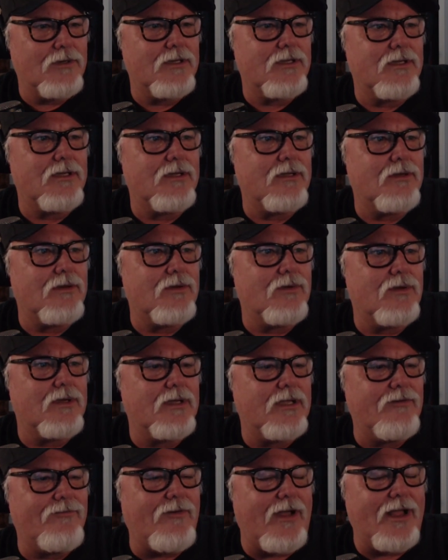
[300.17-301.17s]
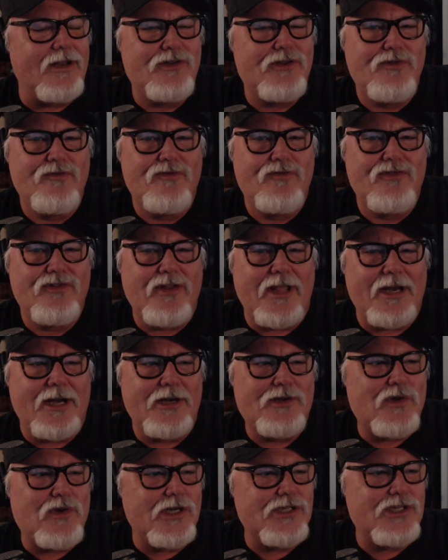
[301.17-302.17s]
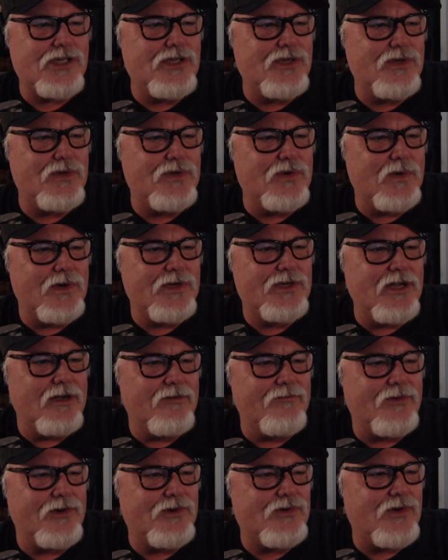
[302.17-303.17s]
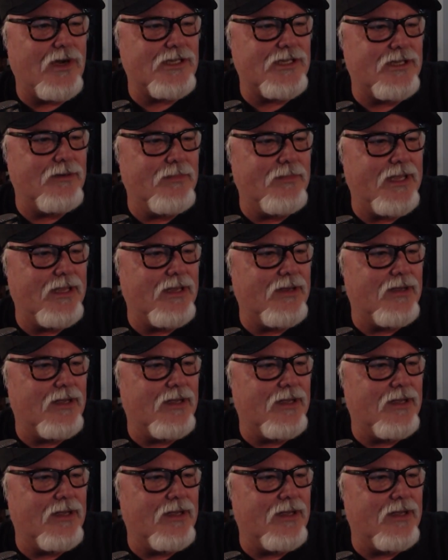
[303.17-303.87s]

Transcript: a pray. If I said I trusted you, you were dumb for trusting me.